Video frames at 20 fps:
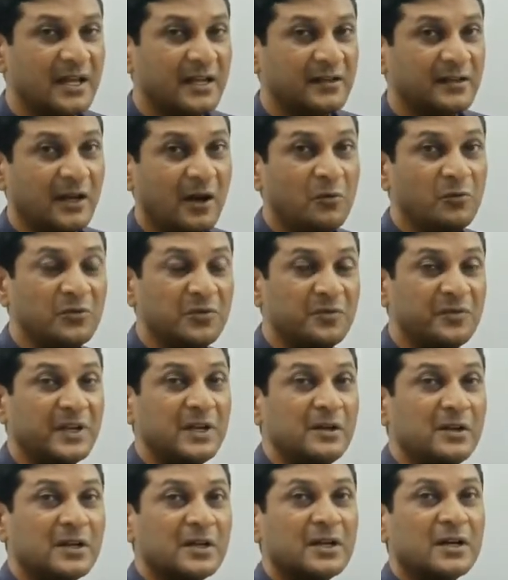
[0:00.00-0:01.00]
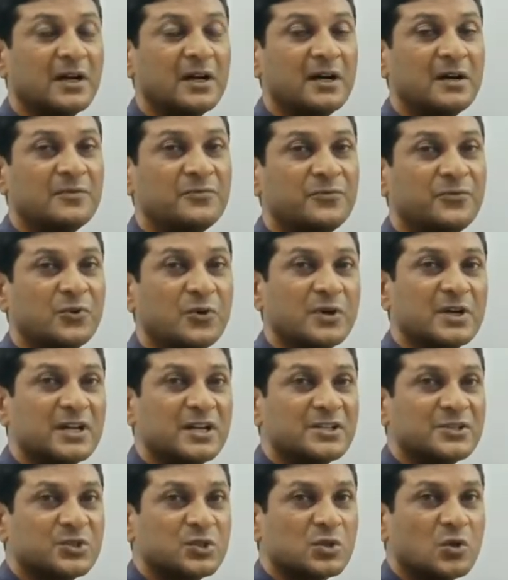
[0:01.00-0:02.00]
Now we will
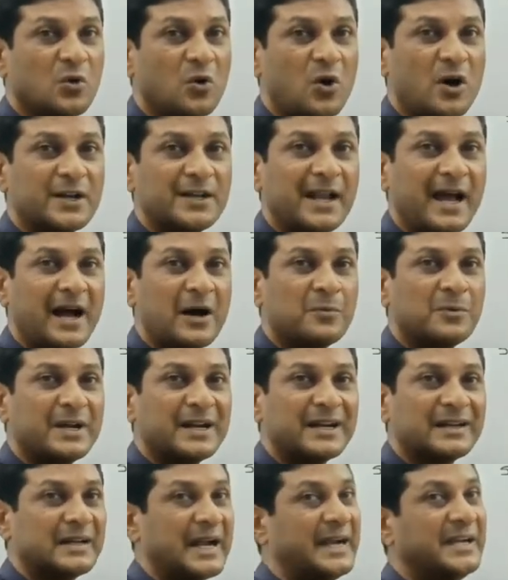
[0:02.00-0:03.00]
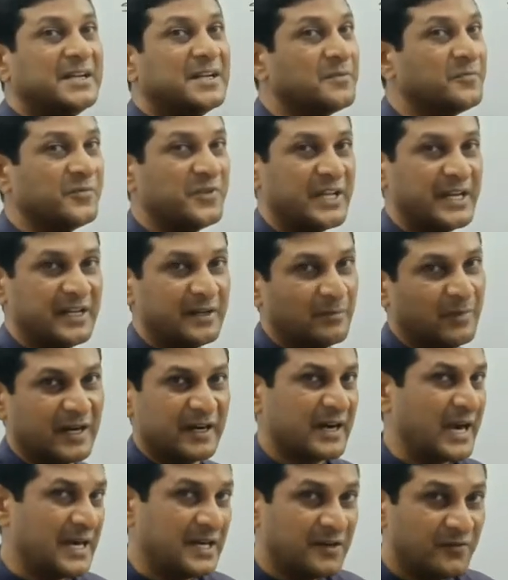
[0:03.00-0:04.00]
focus on our random variable.
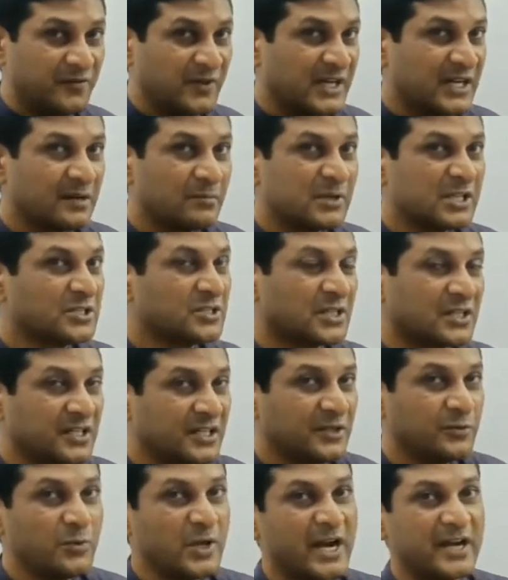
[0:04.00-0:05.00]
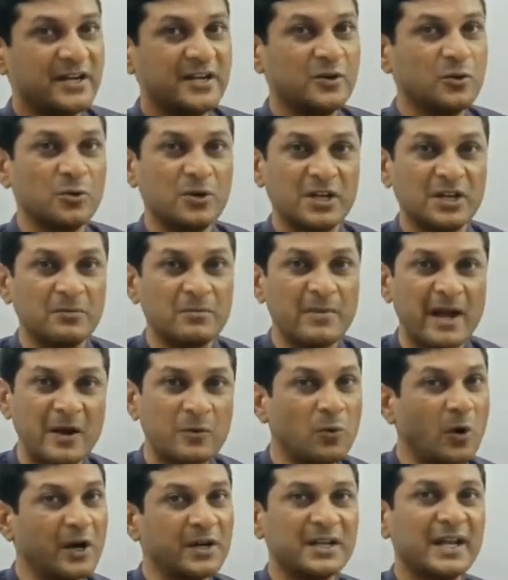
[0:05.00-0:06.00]
Random variable generally we are denoting by
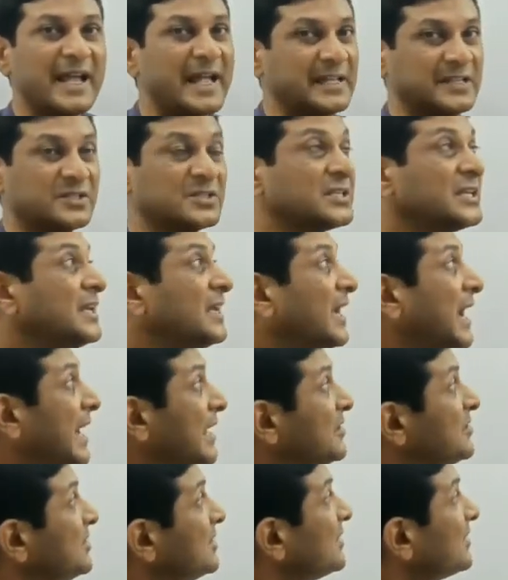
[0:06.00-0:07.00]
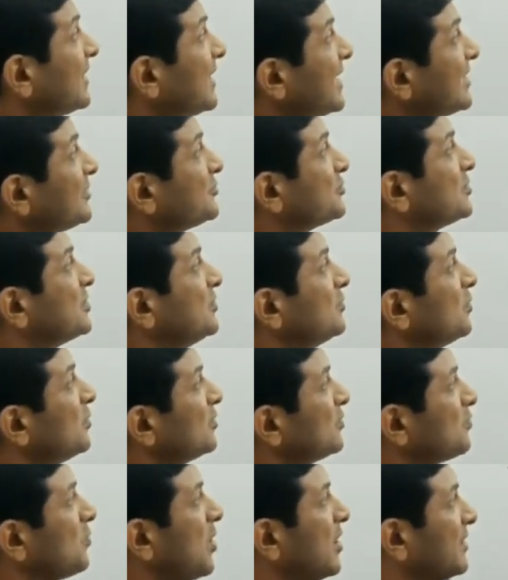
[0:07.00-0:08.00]
what? X. And here X
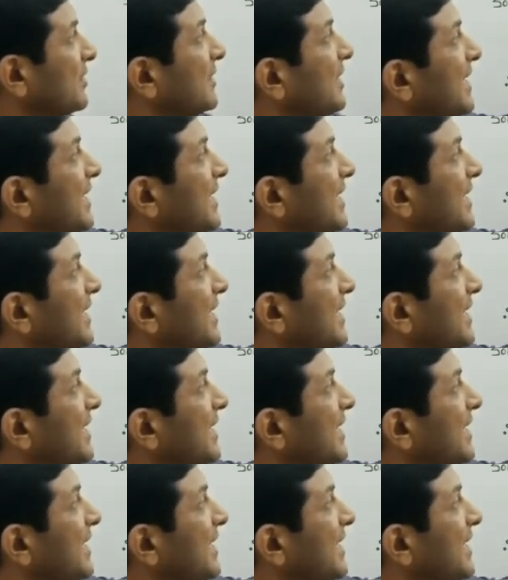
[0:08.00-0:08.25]
denote what?